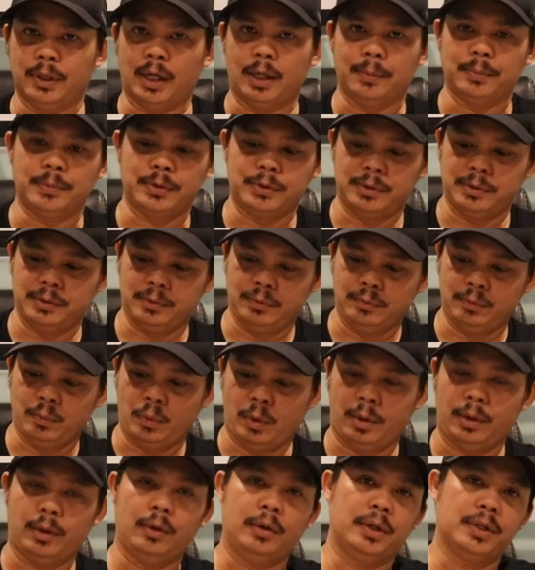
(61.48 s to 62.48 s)
traps,
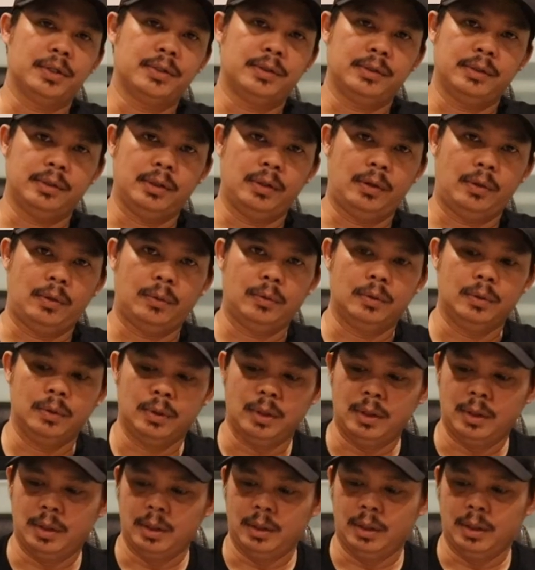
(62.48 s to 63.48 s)
whether it's, you know,
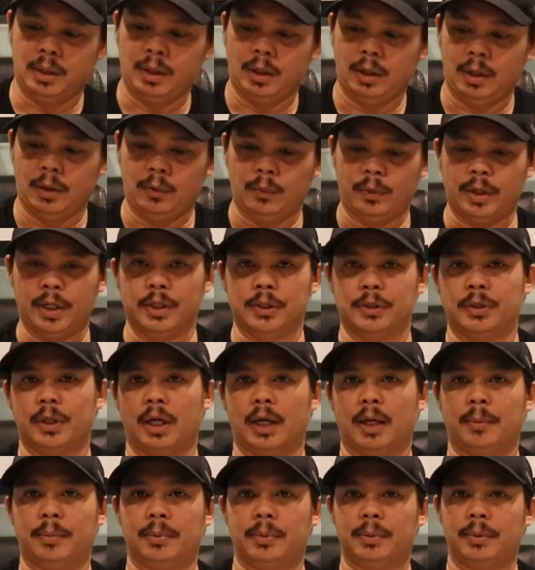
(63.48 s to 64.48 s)
ring
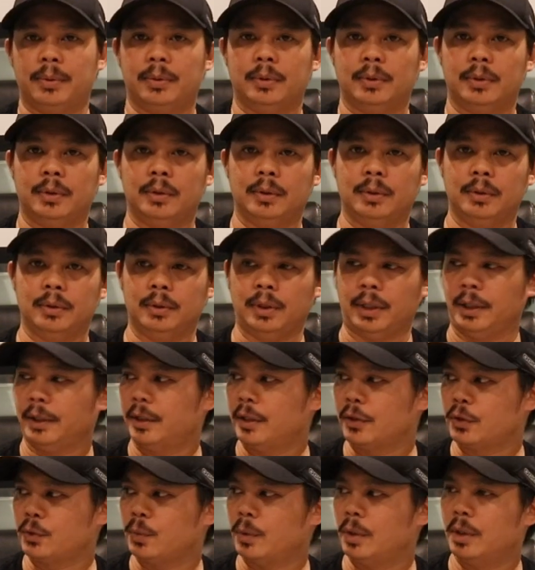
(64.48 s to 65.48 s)
trap
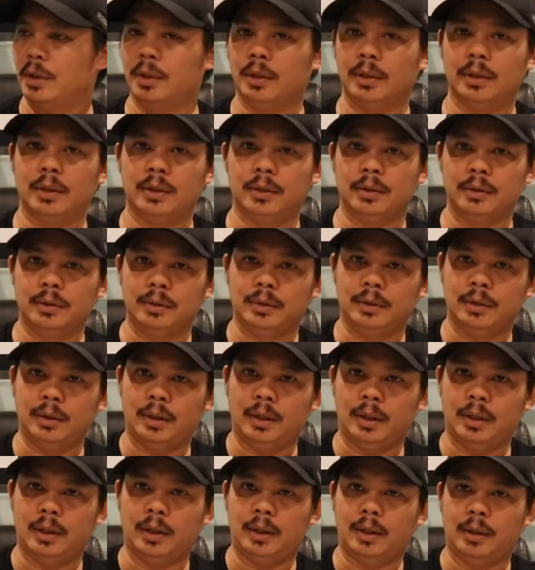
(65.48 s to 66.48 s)
like this one,
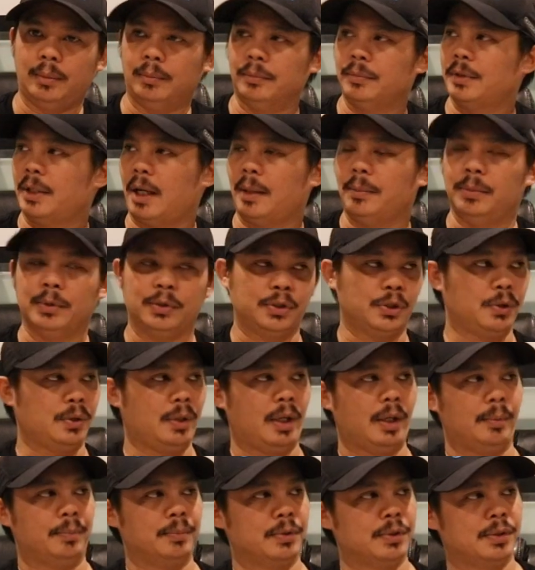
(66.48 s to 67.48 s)
topless
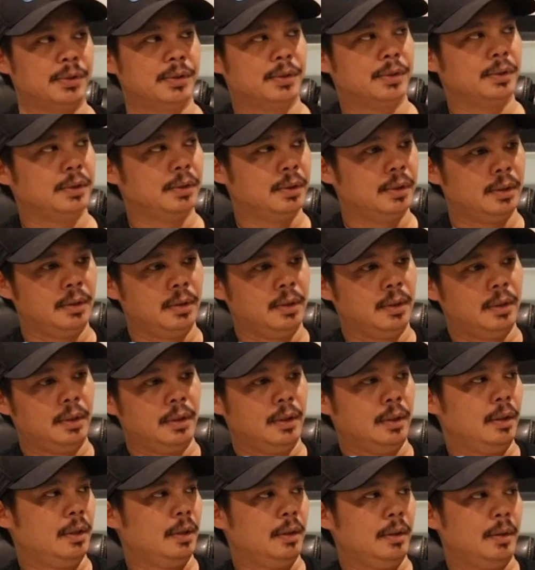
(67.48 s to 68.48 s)
traps,
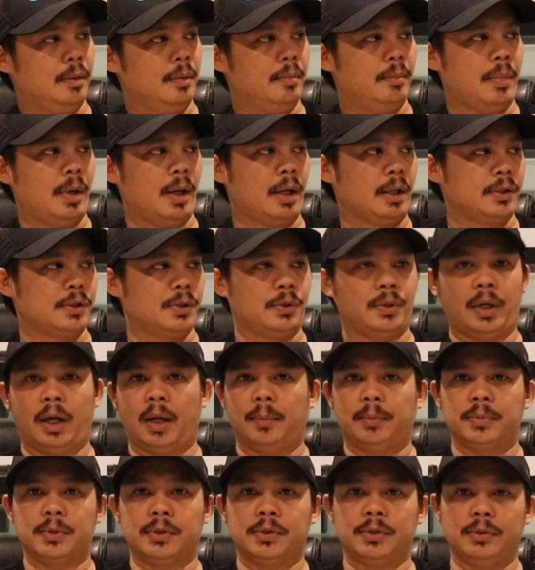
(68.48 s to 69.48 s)
box
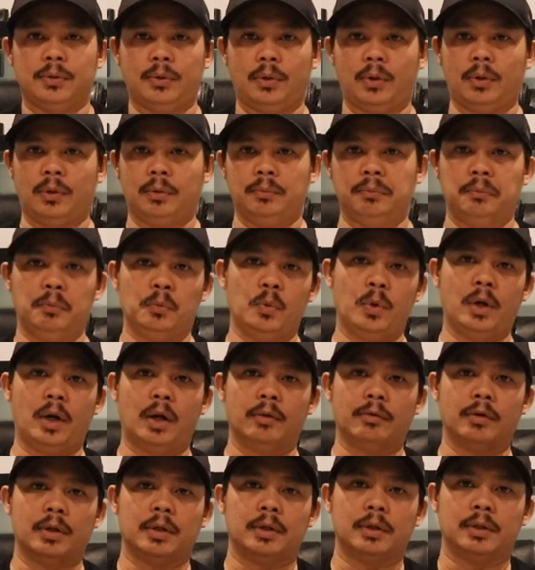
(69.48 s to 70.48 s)
traps, or
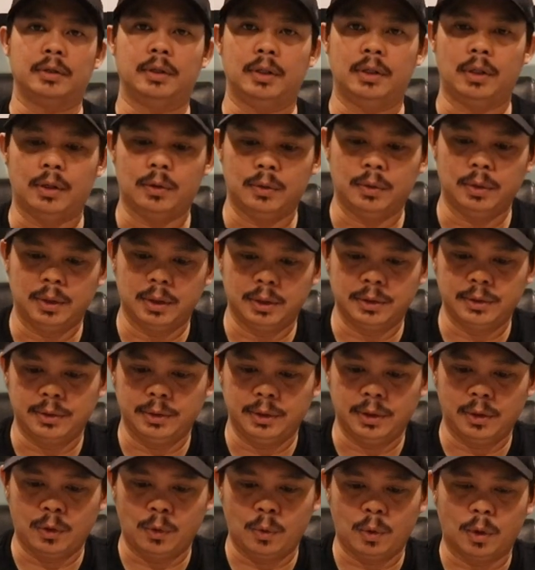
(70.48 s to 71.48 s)
whatever. You know,
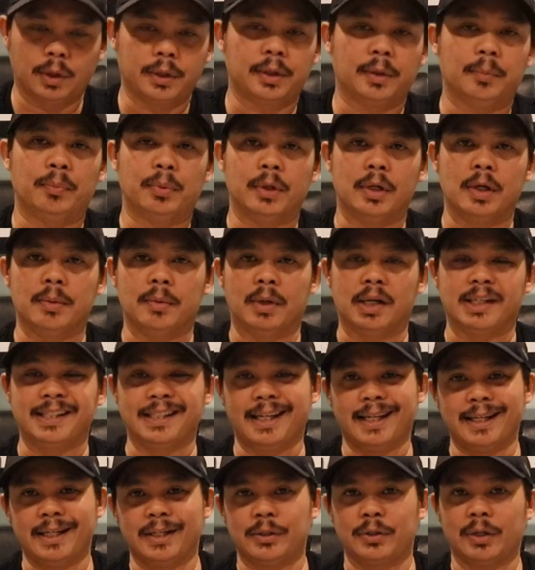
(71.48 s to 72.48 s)
it'll work in pretty
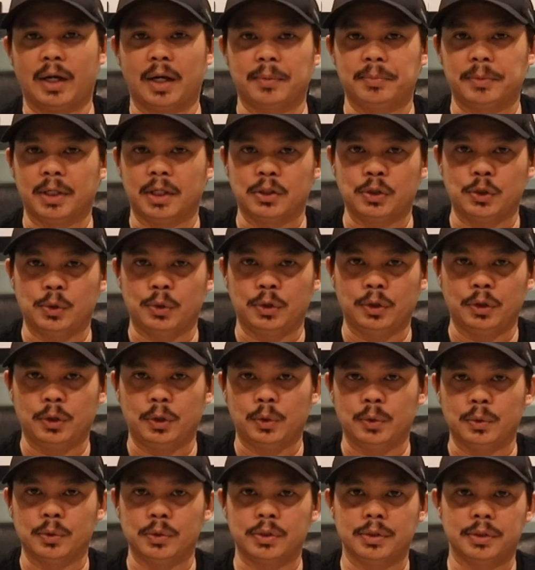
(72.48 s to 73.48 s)
much any trap that you
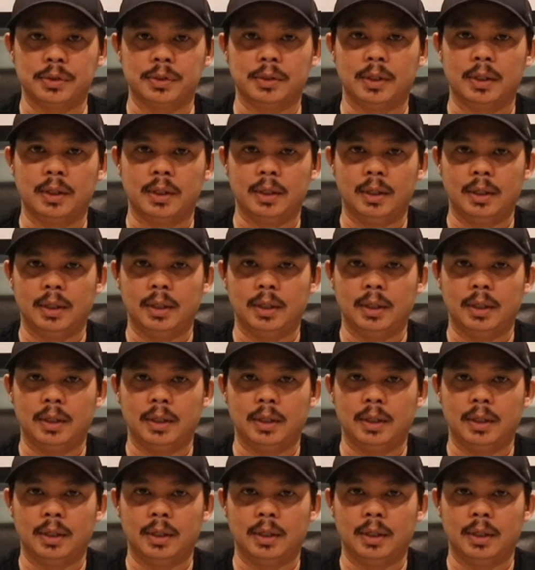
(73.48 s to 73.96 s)
use.